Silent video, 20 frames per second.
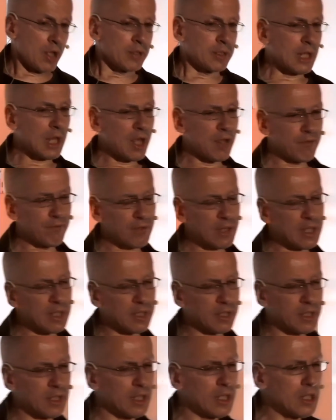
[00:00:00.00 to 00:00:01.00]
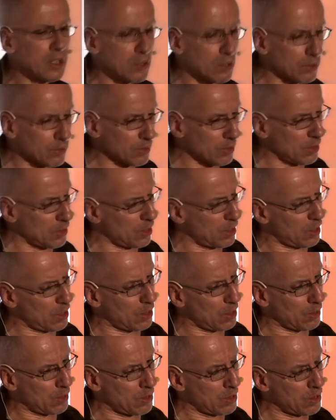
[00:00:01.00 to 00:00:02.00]
They're very keen on
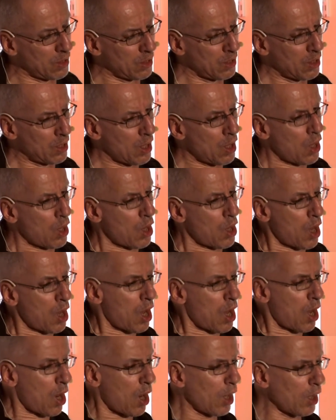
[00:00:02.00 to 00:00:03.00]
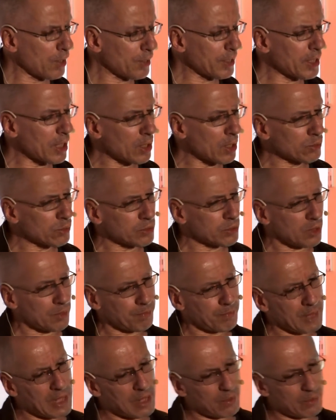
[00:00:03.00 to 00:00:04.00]
uh, holding on to their
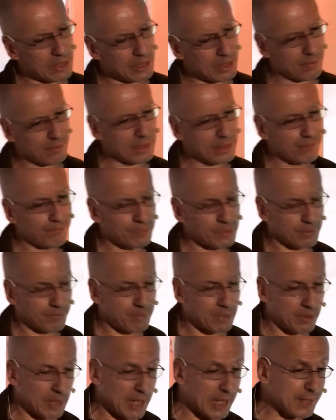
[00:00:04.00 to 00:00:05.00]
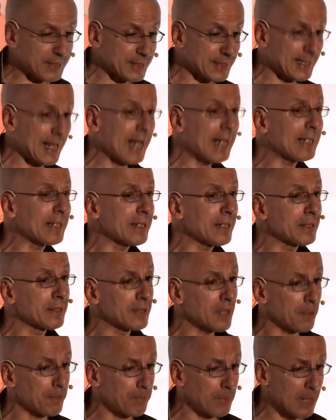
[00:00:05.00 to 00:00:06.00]
power, extending
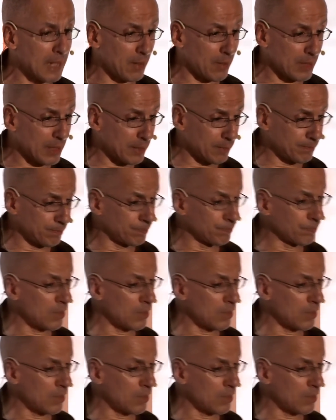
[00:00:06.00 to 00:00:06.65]
their power.